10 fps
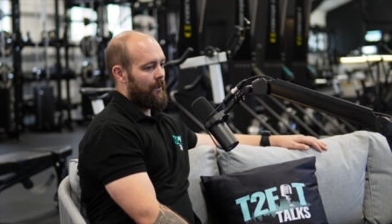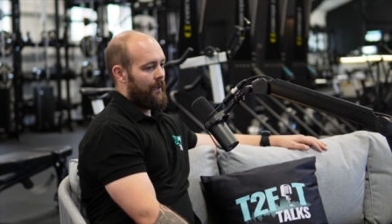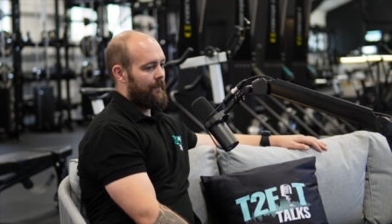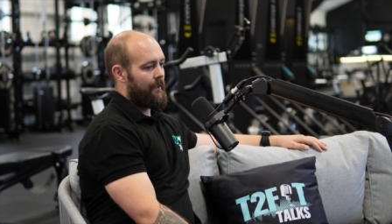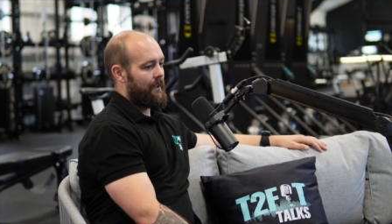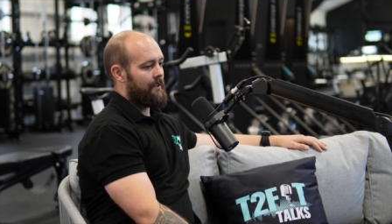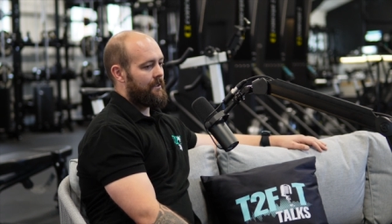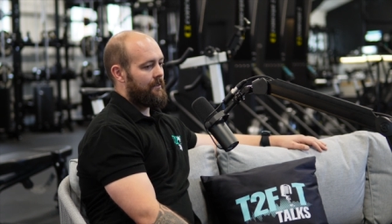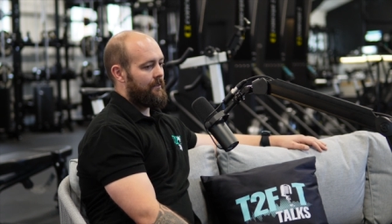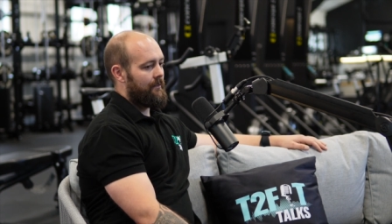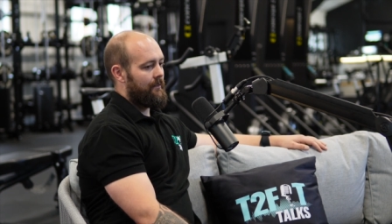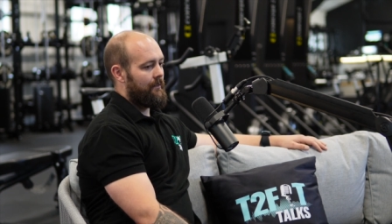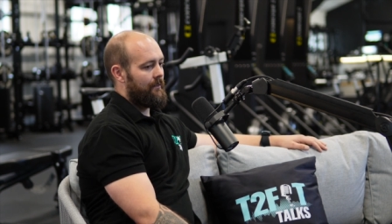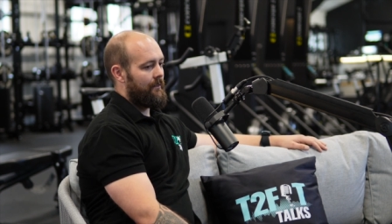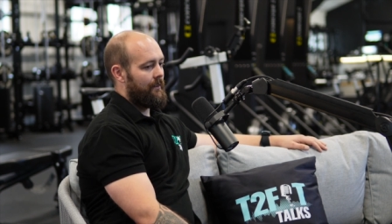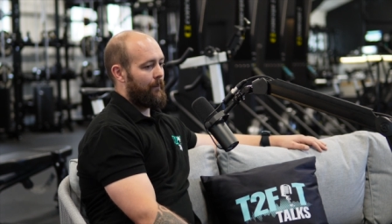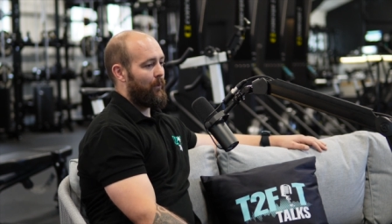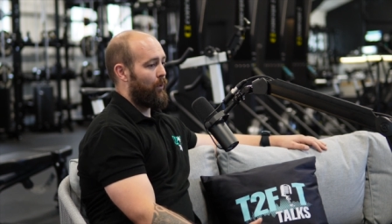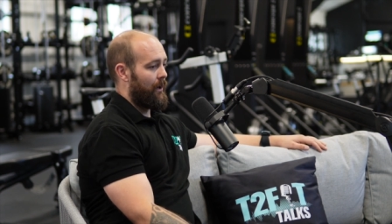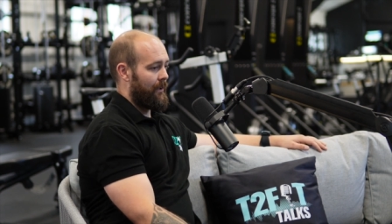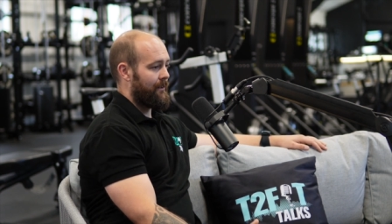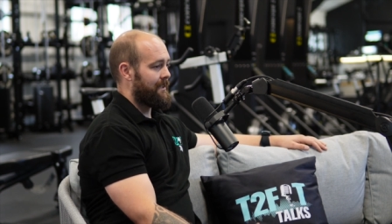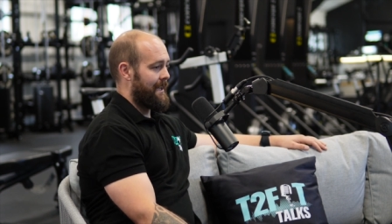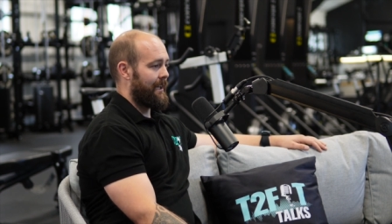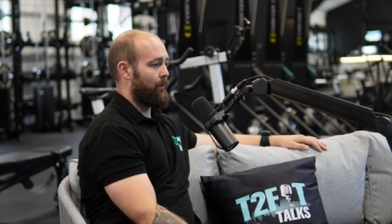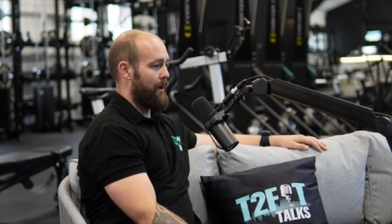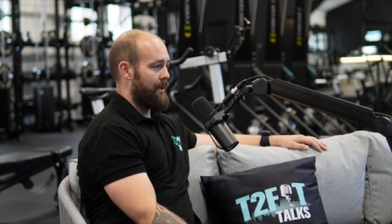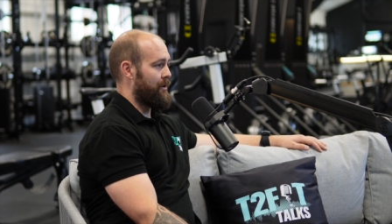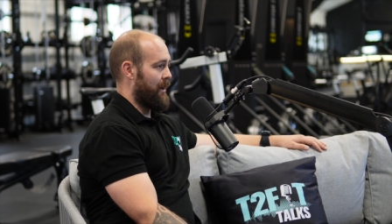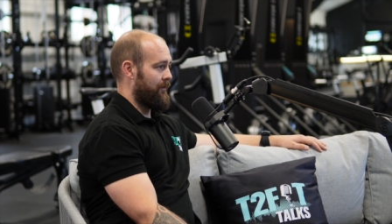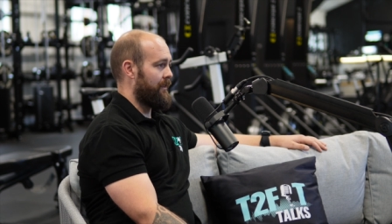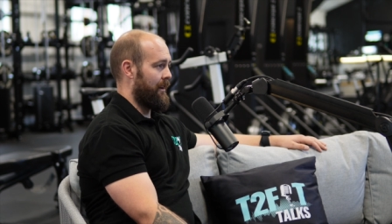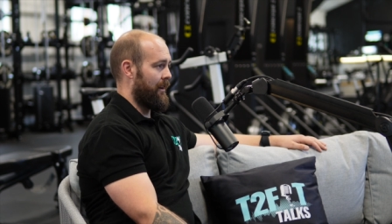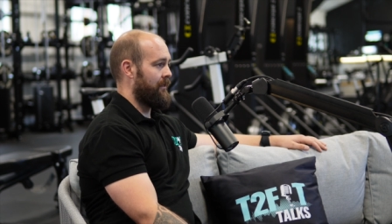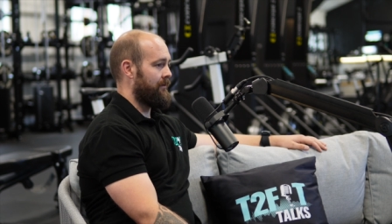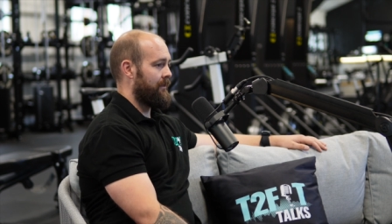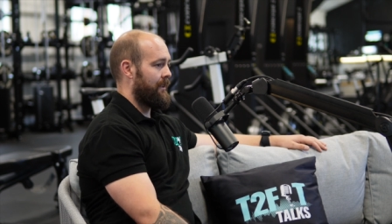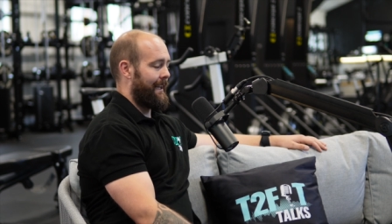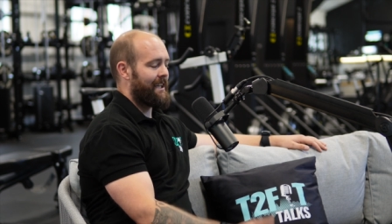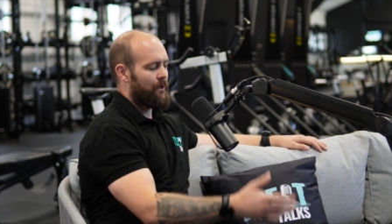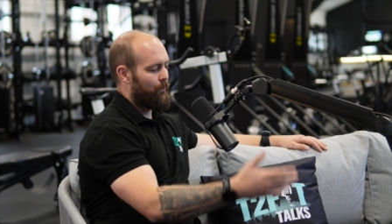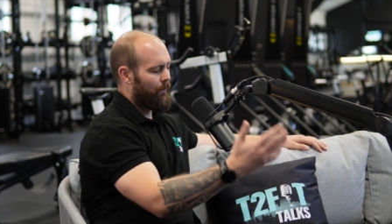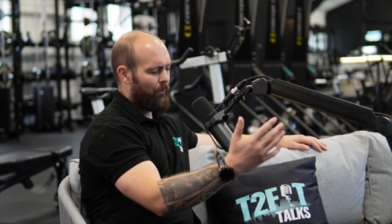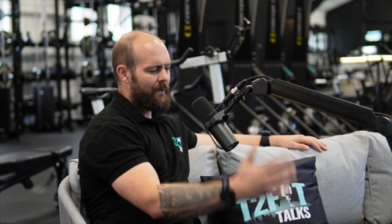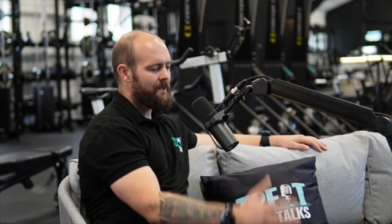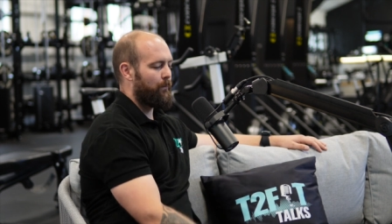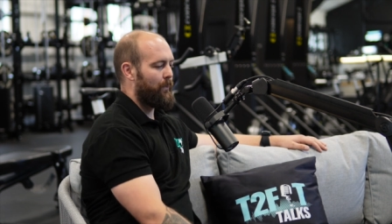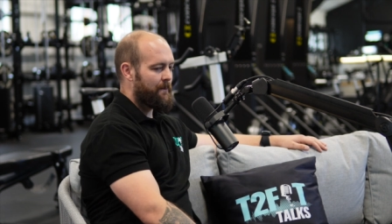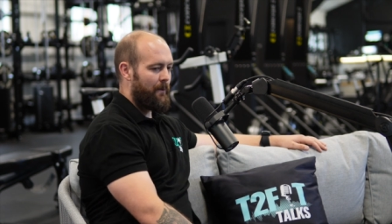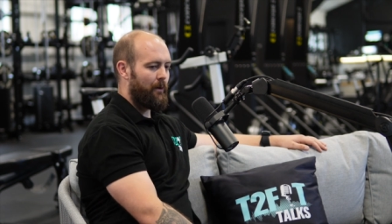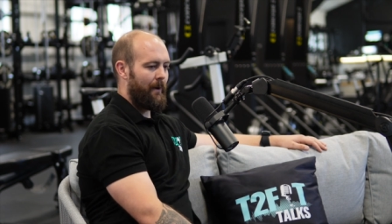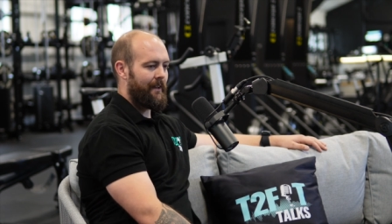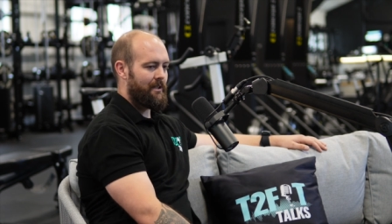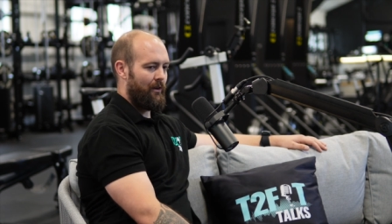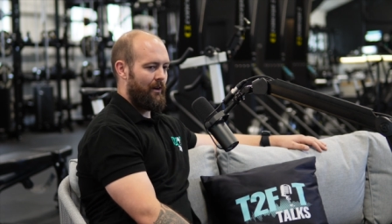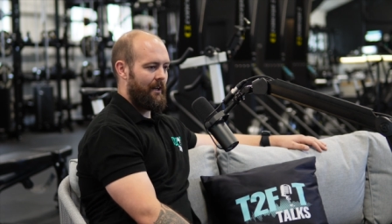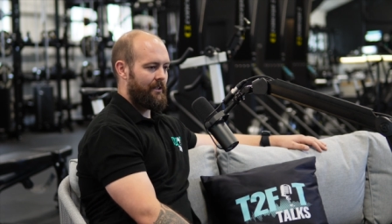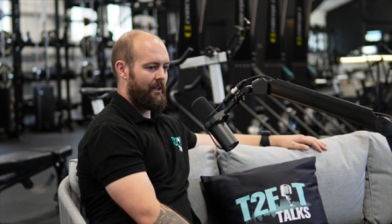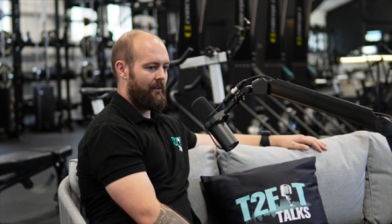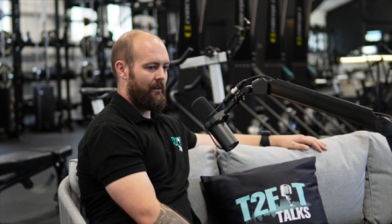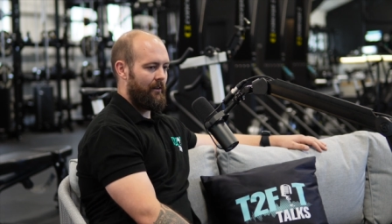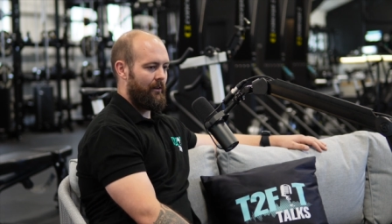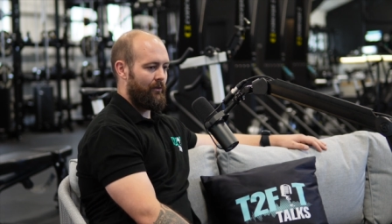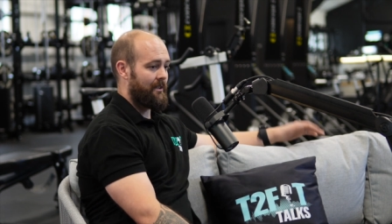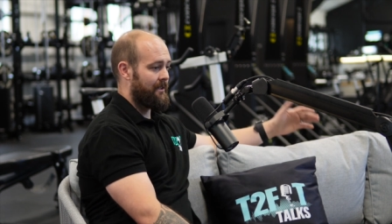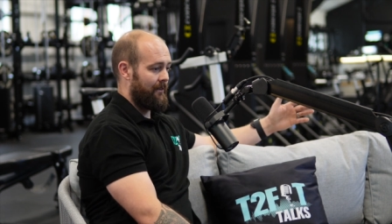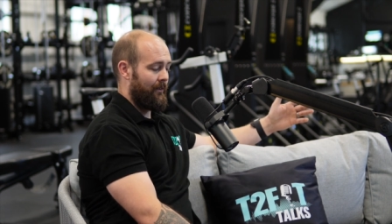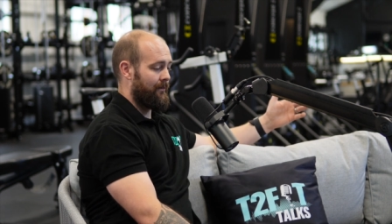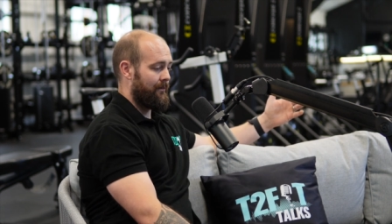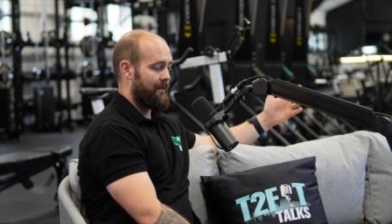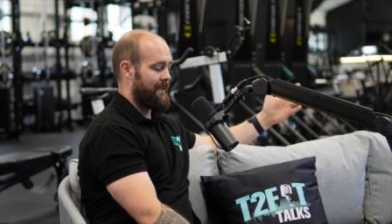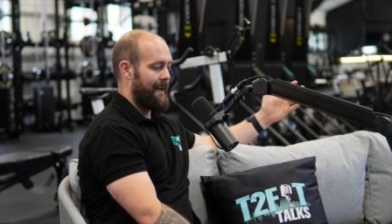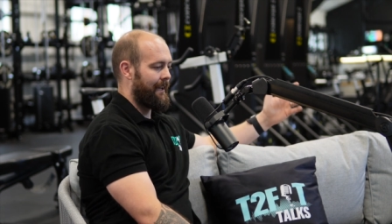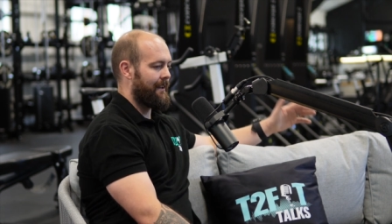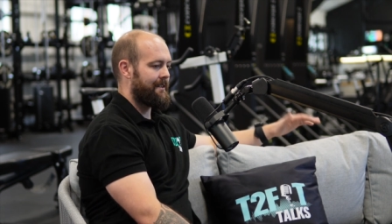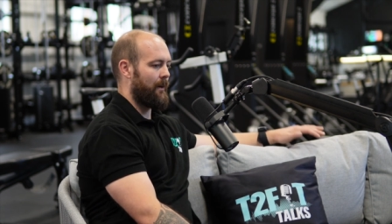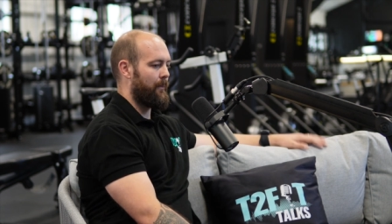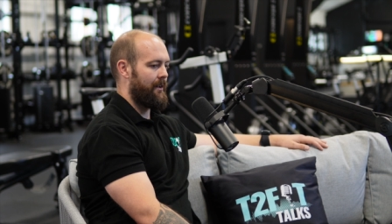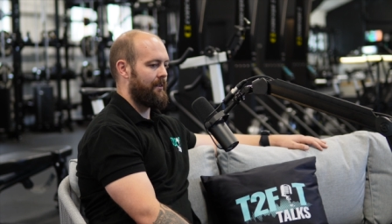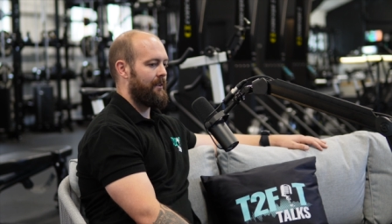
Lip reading: I think it's number one, understanding where you currently are. And actually, well, we spoke about this a lot actually on Saturday at the summit.